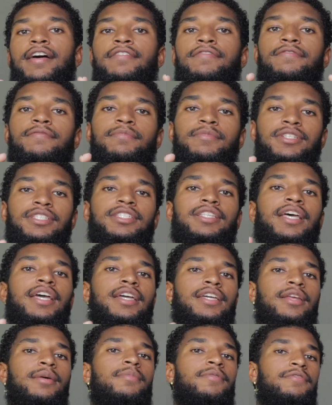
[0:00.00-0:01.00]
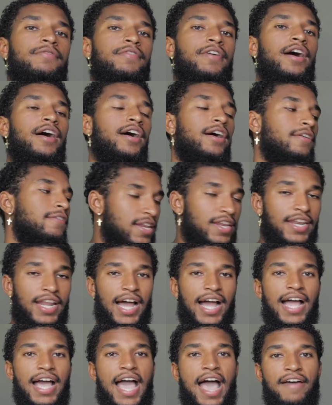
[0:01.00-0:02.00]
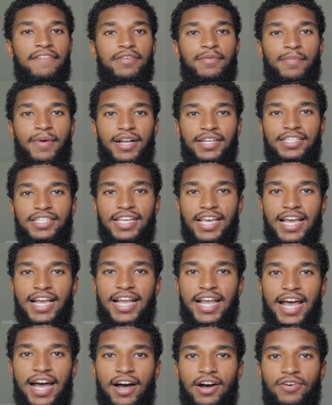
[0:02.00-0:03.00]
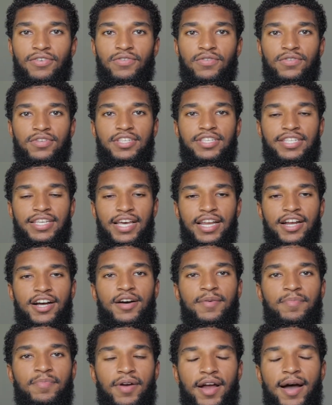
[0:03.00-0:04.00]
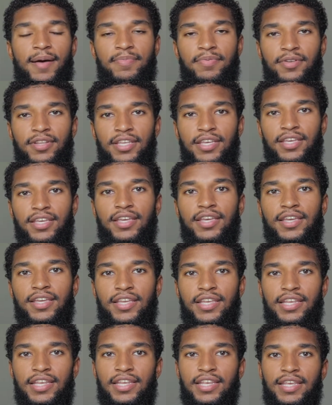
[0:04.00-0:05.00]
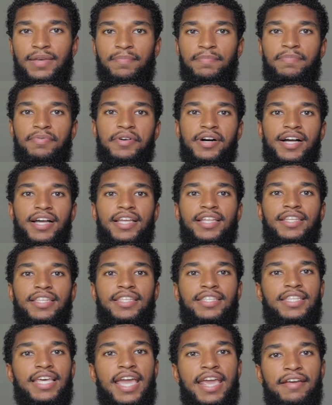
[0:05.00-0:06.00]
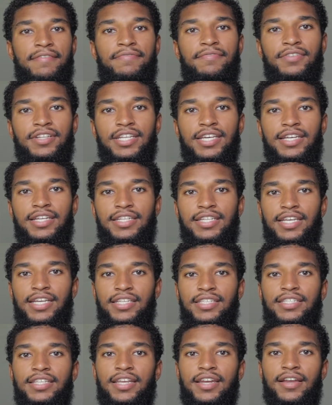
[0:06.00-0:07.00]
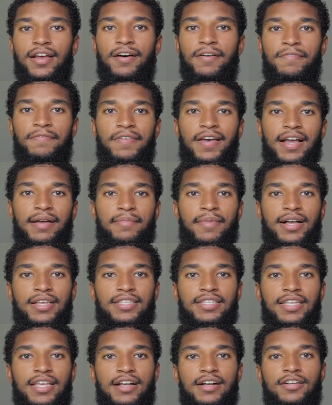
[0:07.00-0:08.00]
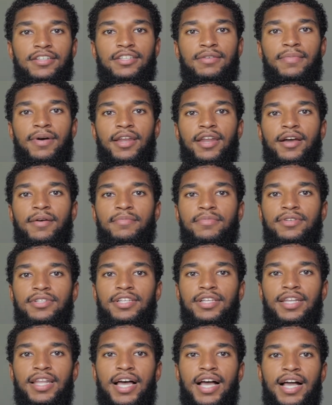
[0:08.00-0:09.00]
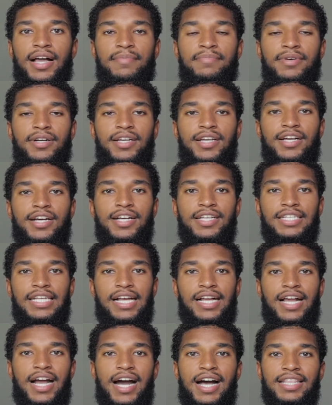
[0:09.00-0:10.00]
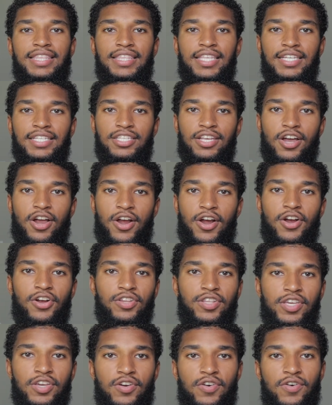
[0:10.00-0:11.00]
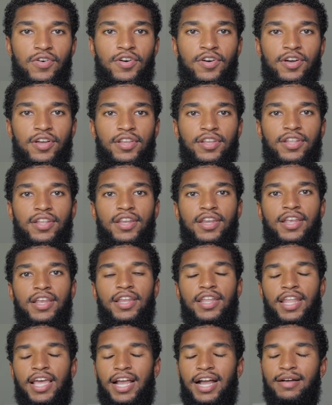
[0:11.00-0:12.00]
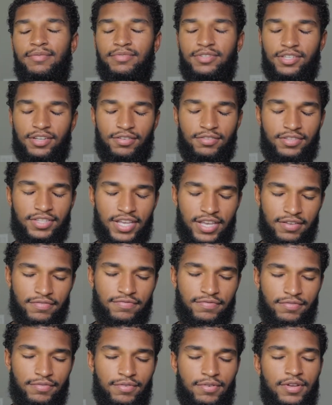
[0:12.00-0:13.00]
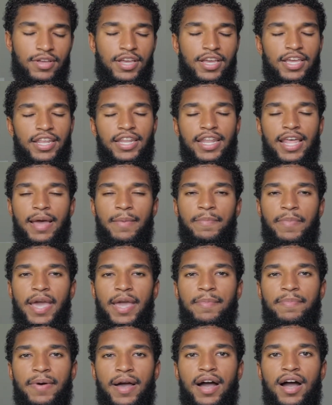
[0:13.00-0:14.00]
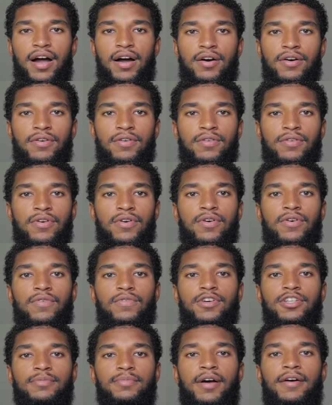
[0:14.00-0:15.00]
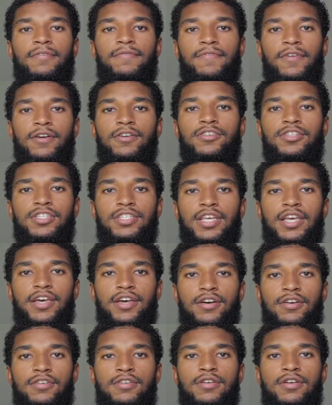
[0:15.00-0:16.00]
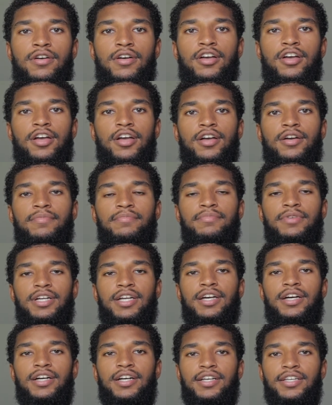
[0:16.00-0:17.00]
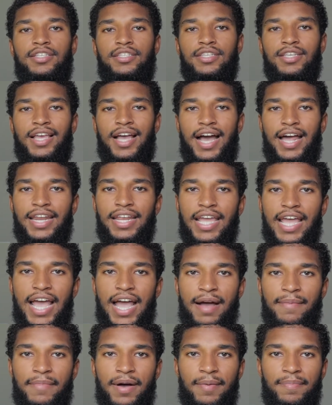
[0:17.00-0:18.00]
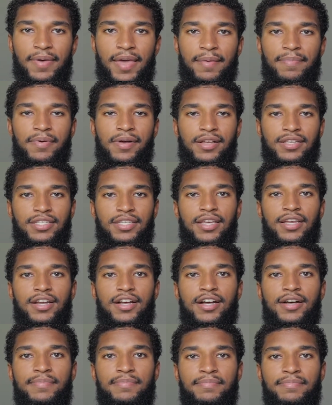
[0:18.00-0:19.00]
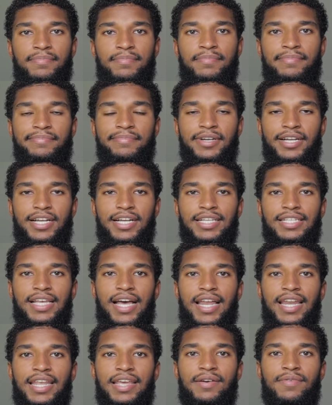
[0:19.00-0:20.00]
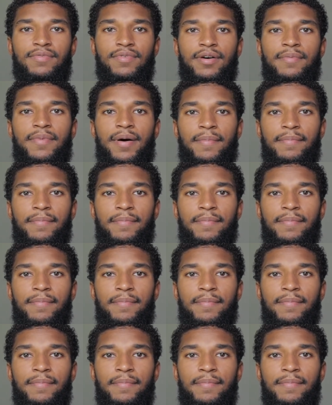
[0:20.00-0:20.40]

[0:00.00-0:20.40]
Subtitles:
Mistake number 5, not having my checkout set up properly. But thankfully, this didn't affect my sales and my numbers a lot, because I caught this early on. Like, I'm so thankful that PayPal was my first sale, because I didn't have my PayPal set up because I didn't want my